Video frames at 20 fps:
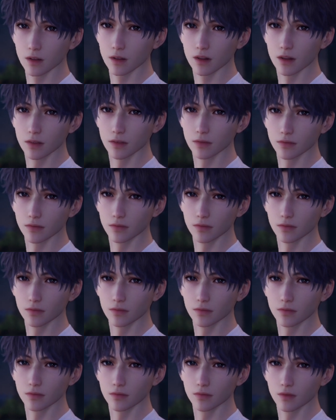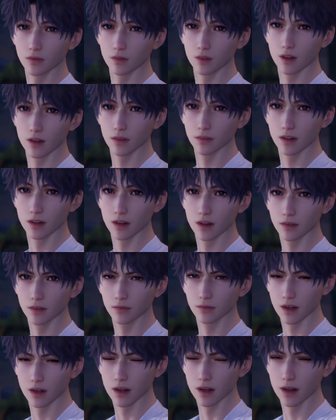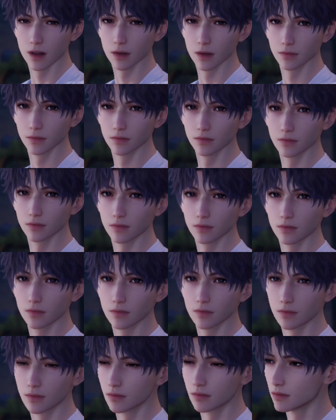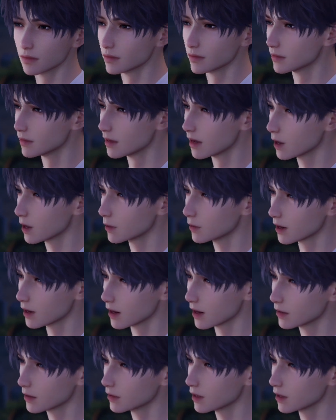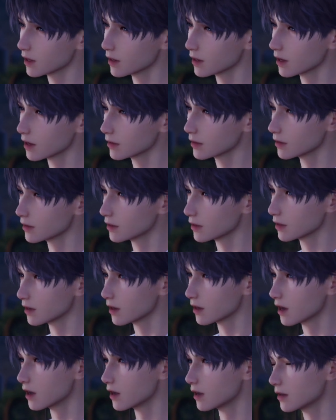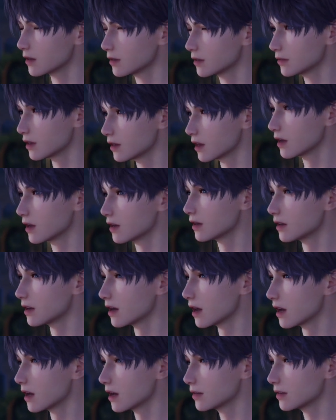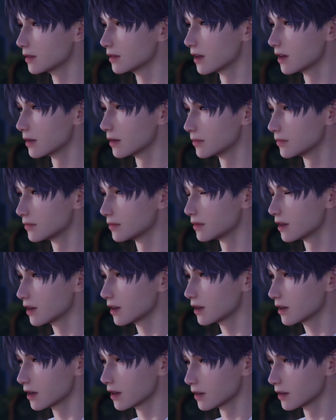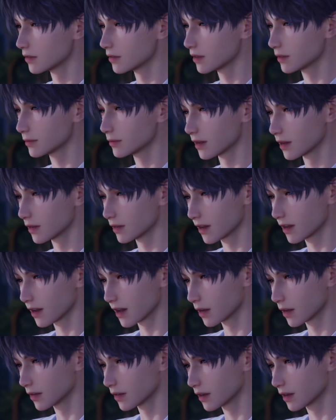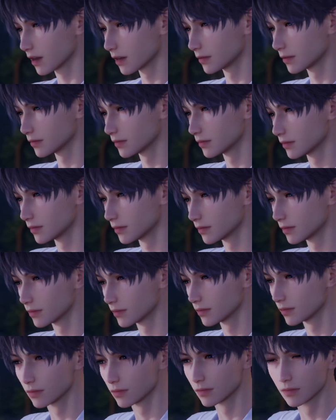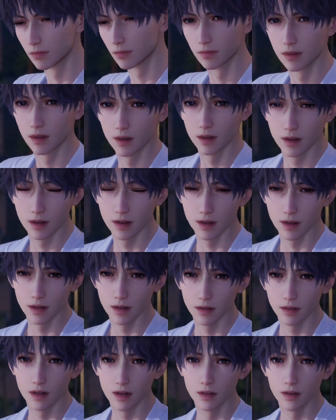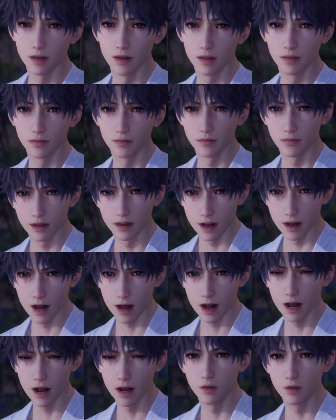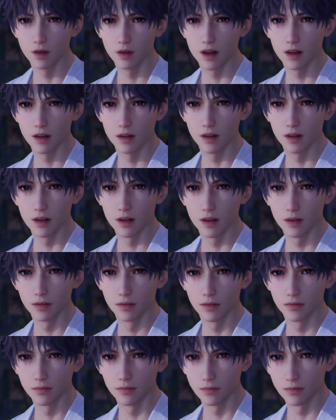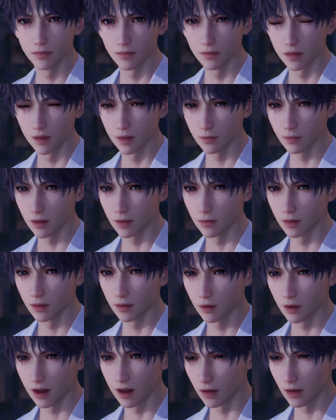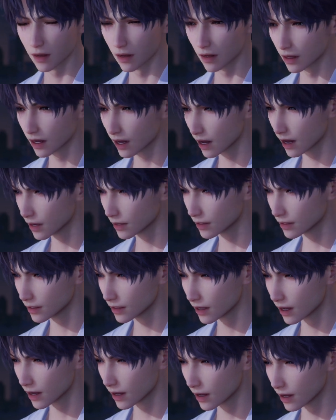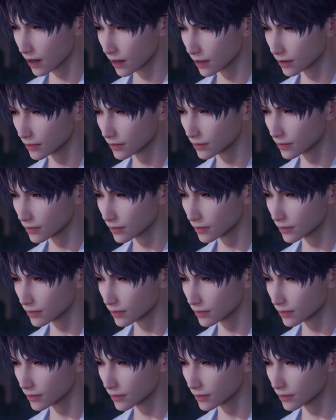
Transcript: Well, what if it is me? I waited for her for a long, long time, and she never appeared again. And like I said, I hate waiting. You made me wait an entire day.